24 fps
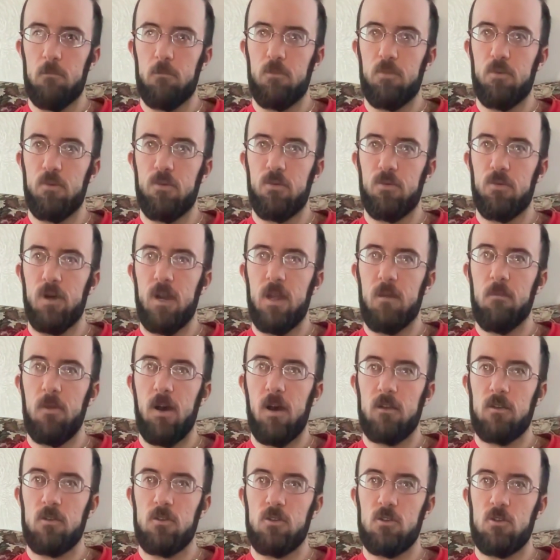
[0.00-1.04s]
pretty
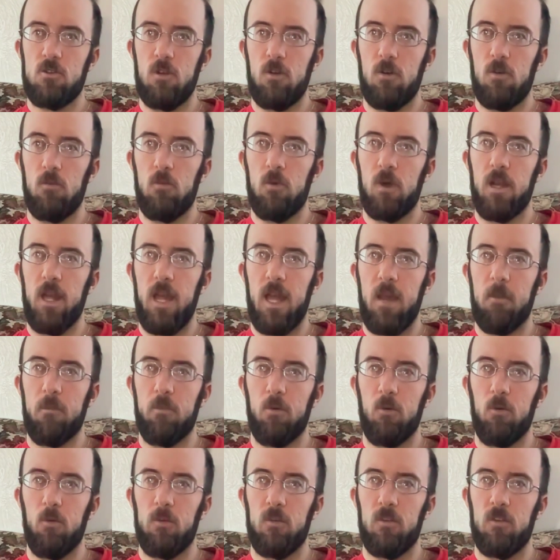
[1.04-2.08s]
much what
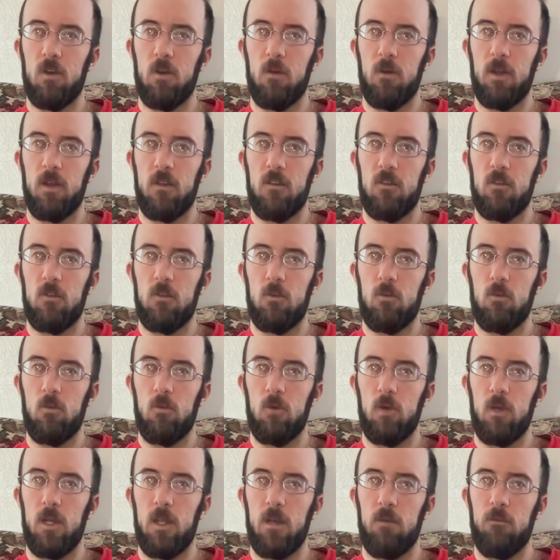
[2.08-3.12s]
April was going
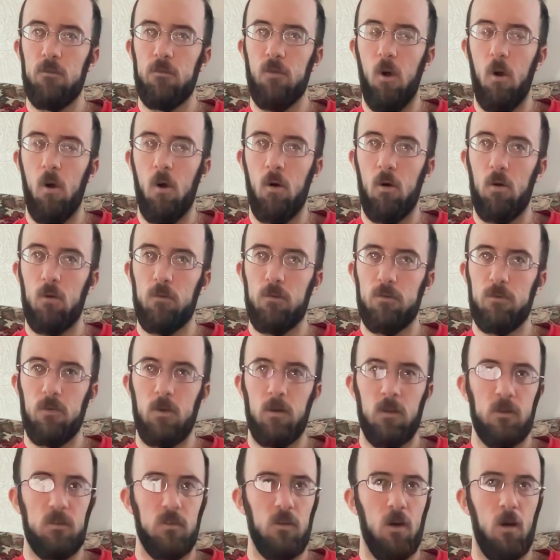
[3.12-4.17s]
to involve,
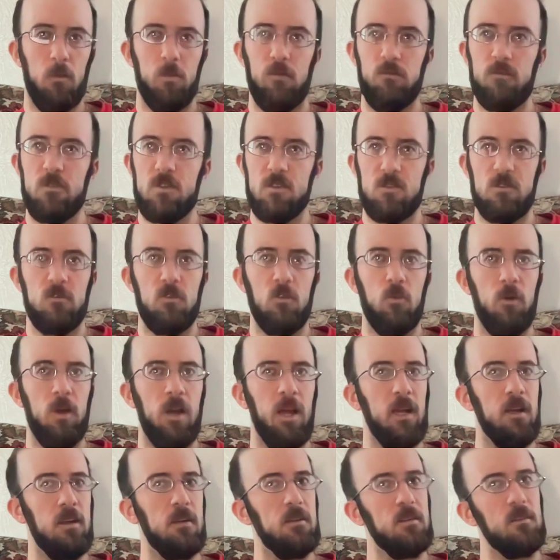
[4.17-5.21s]
on top of just
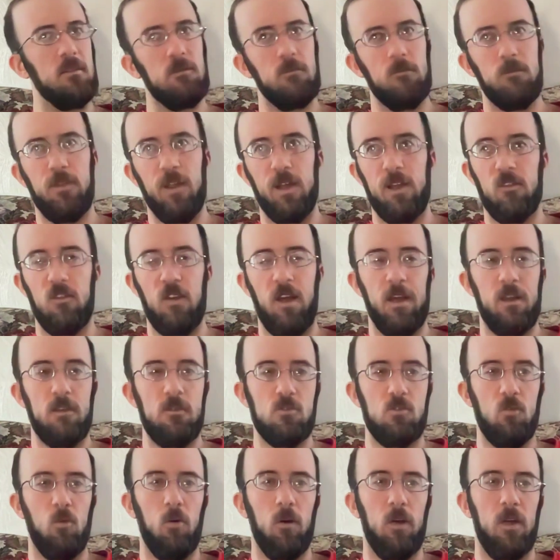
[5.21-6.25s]
doing things I
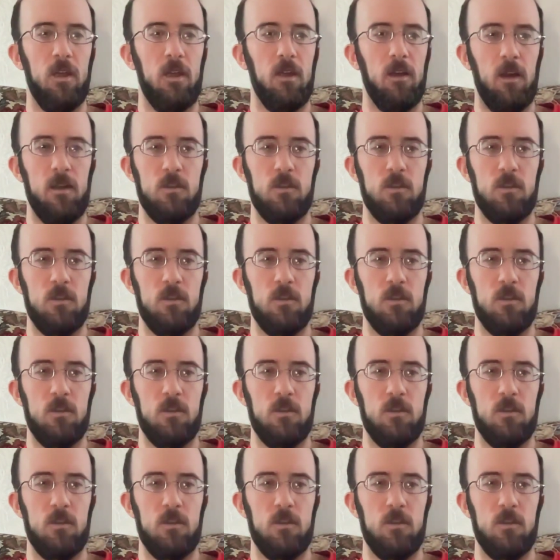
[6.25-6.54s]
enjoy.